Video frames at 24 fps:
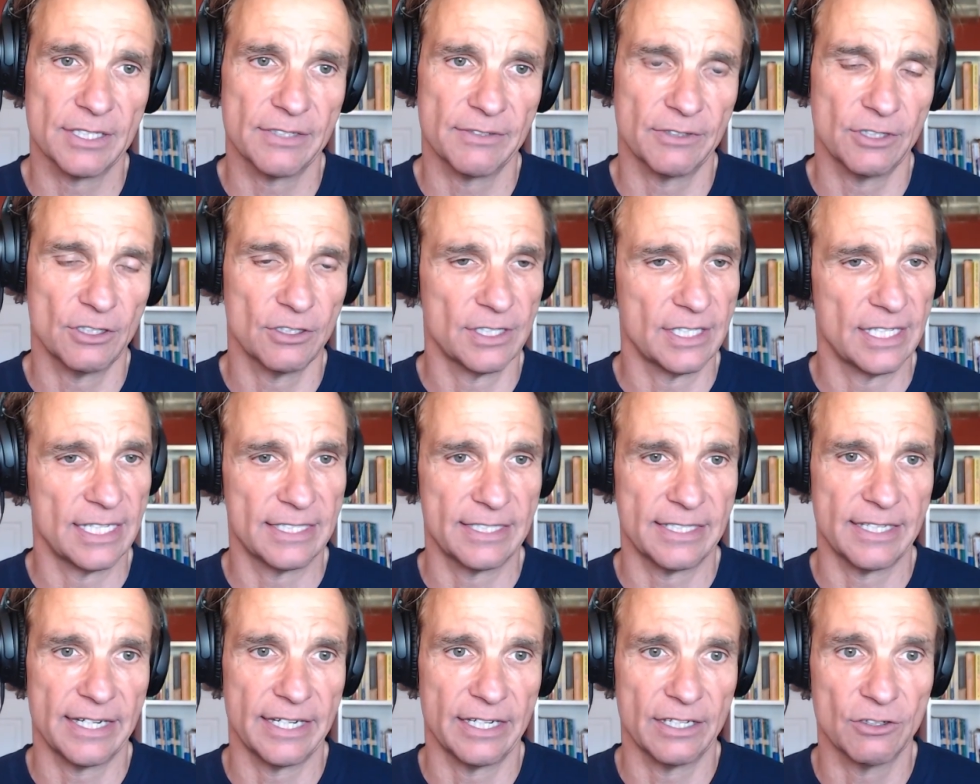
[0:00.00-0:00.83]
let's
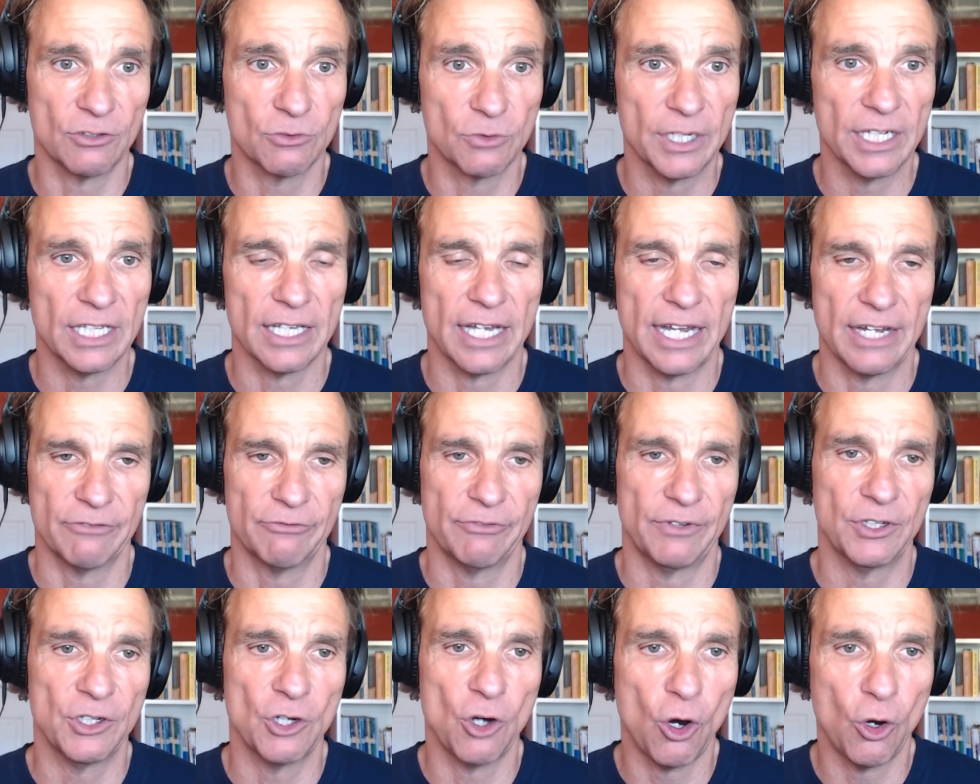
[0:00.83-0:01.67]
say, in real life,
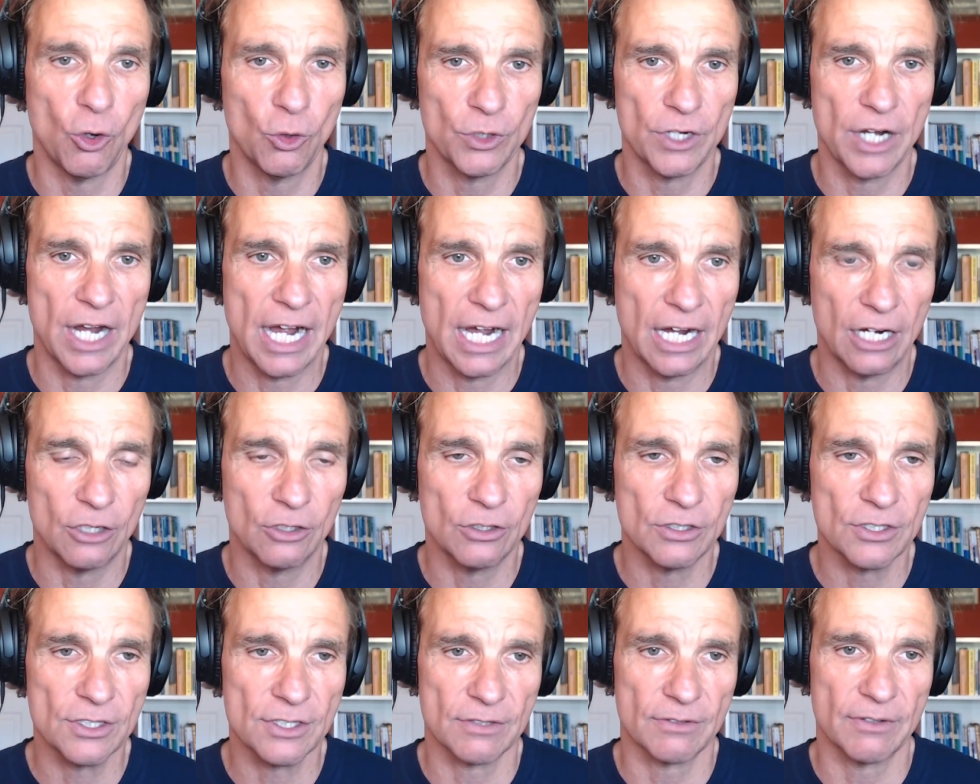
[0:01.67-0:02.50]
when you own a
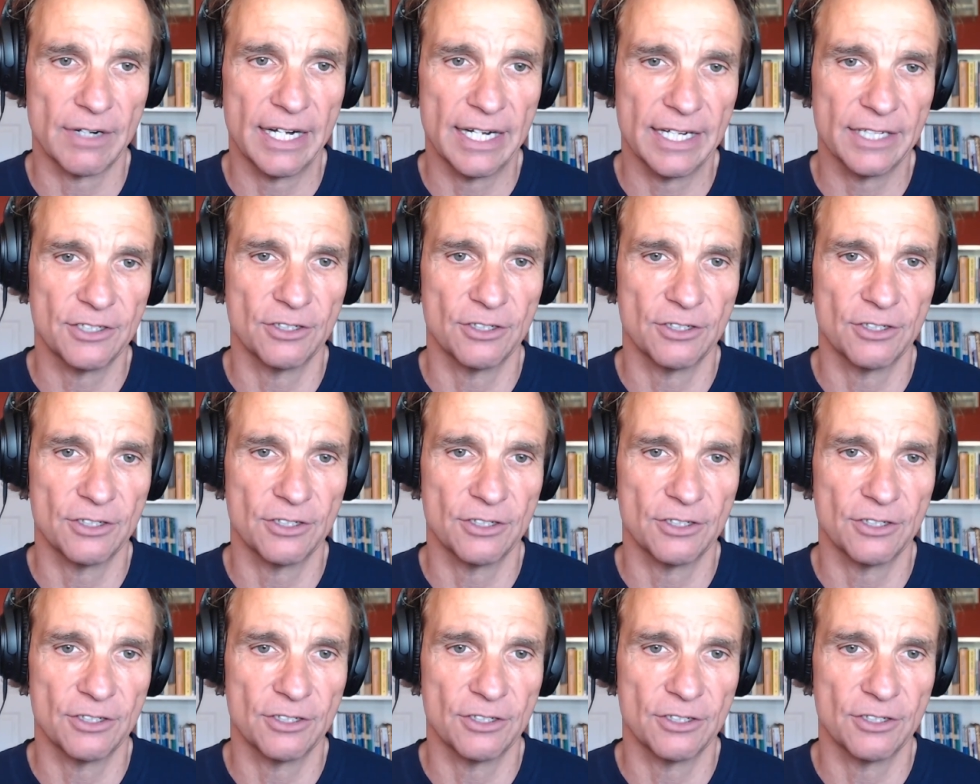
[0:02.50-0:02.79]
house, right,